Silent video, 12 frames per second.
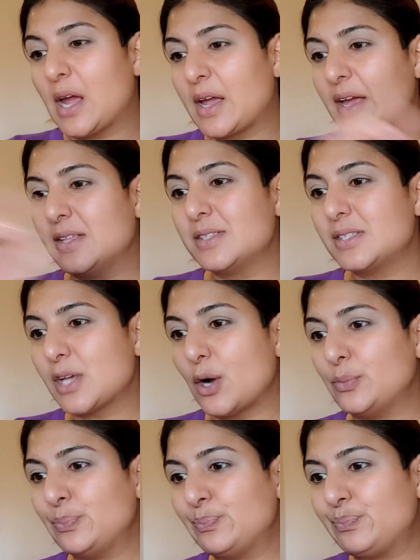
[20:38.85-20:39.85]
Okay,
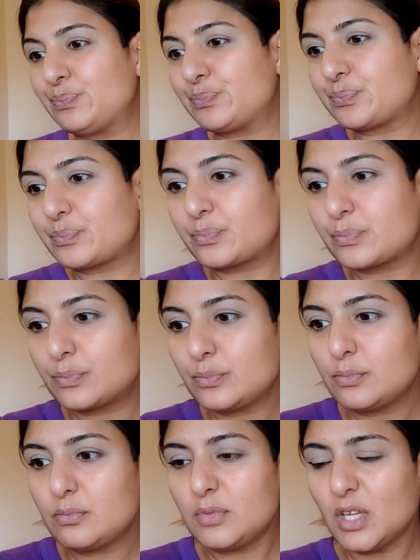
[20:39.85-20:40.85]
so
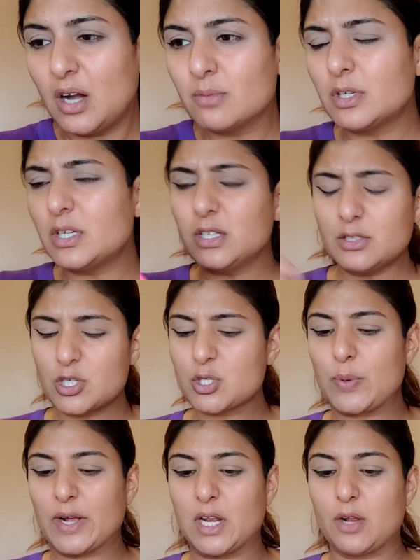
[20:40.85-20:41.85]
I'm going to
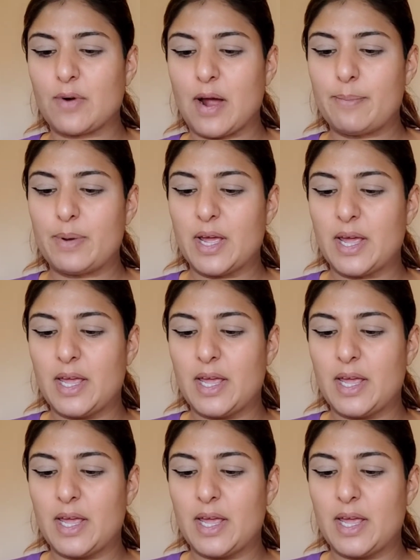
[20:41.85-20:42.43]
just quickly grab